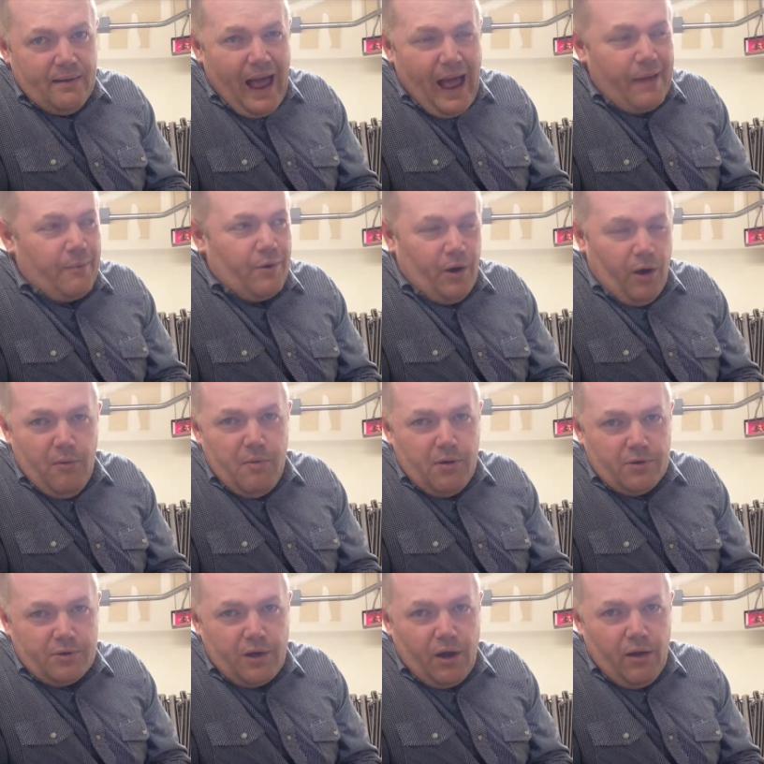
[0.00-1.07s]
I would
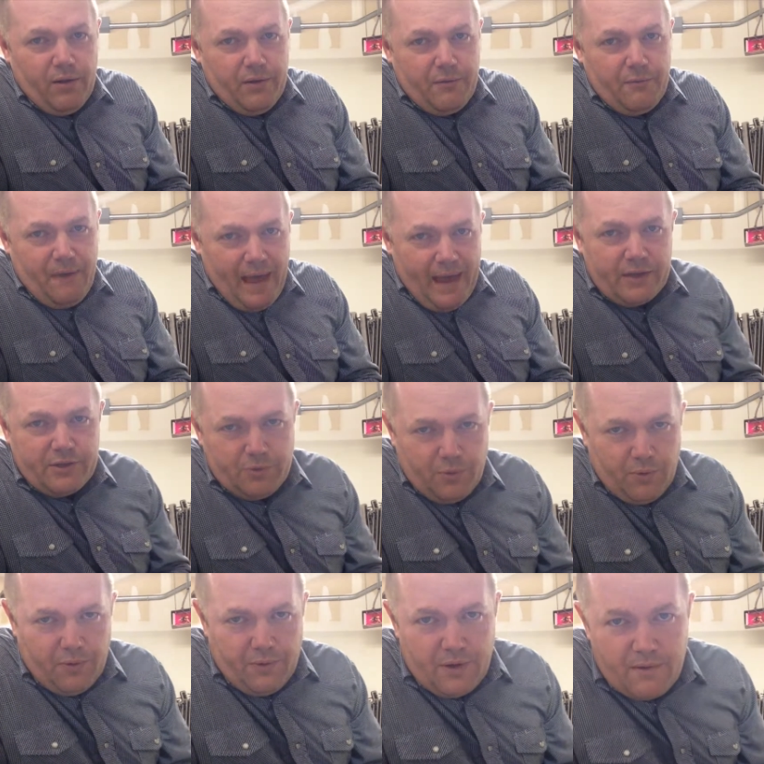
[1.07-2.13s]
almost call it
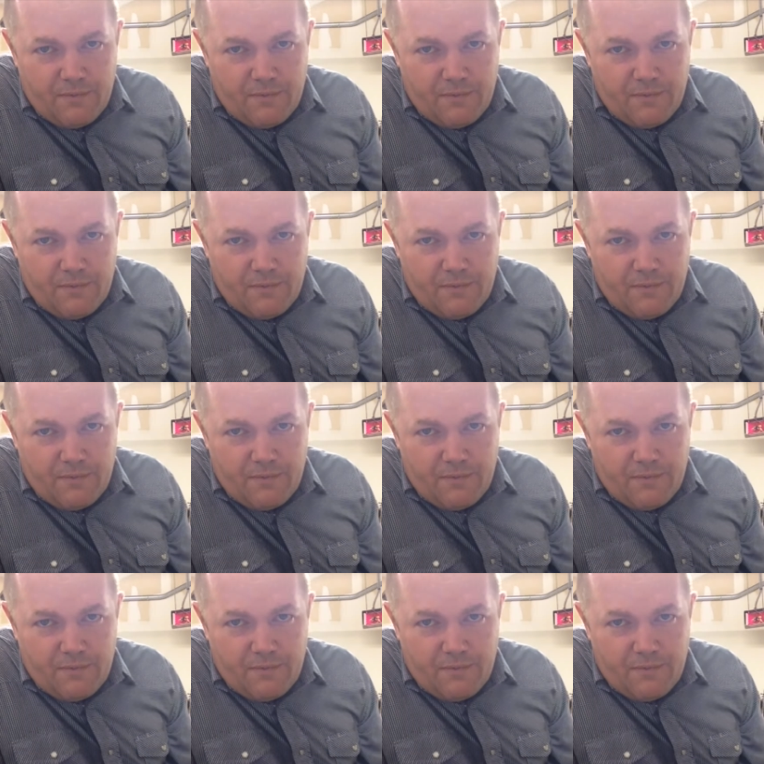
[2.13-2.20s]
factual that